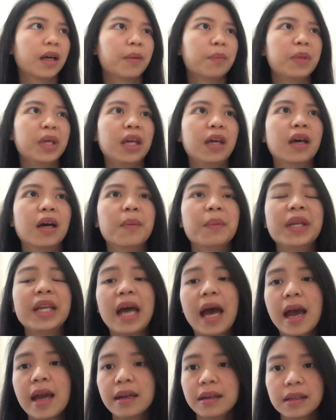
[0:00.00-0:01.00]
become an
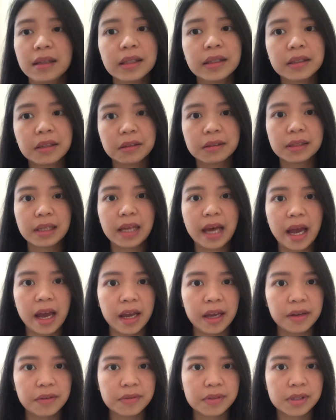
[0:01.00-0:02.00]
idol in our
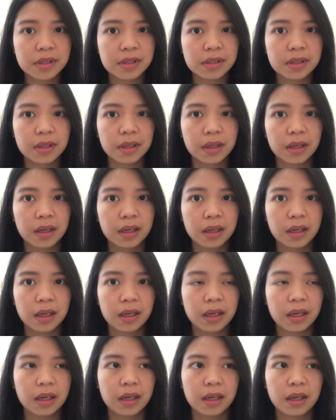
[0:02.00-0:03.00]
lives
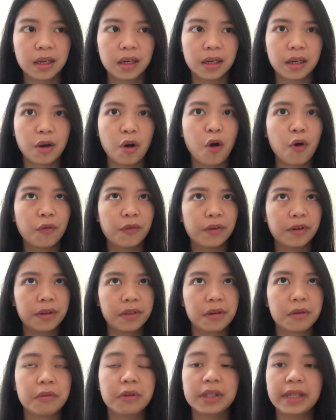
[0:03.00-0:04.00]
over
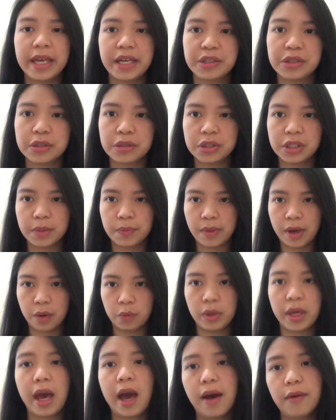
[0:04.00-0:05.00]
the relationship that
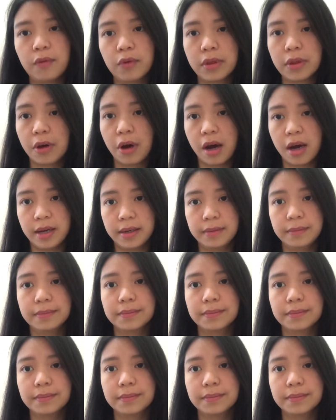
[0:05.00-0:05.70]
we have with God.